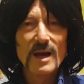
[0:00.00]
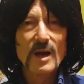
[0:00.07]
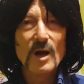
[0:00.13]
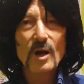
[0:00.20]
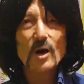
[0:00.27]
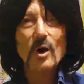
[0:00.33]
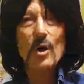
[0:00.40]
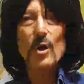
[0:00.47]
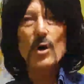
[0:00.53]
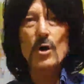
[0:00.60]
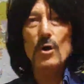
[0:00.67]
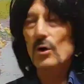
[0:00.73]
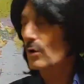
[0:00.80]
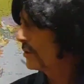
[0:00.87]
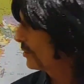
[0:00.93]

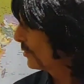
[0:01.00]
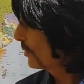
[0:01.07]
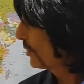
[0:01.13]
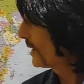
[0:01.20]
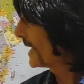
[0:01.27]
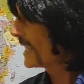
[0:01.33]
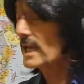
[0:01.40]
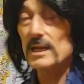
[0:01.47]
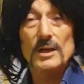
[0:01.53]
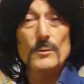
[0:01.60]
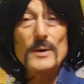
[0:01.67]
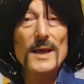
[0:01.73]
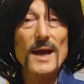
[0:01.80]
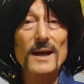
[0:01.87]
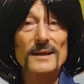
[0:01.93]
Oh, here
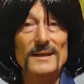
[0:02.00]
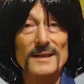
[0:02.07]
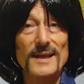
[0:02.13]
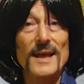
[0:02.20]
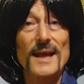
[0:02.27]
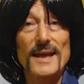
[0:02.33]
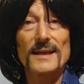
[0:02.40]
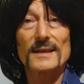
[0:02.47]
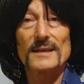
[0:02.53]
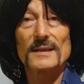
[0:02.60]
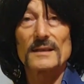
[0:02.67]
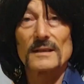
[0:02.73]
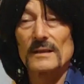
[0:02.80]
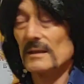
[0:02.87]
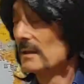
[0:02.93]
we are
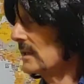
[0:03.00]
again.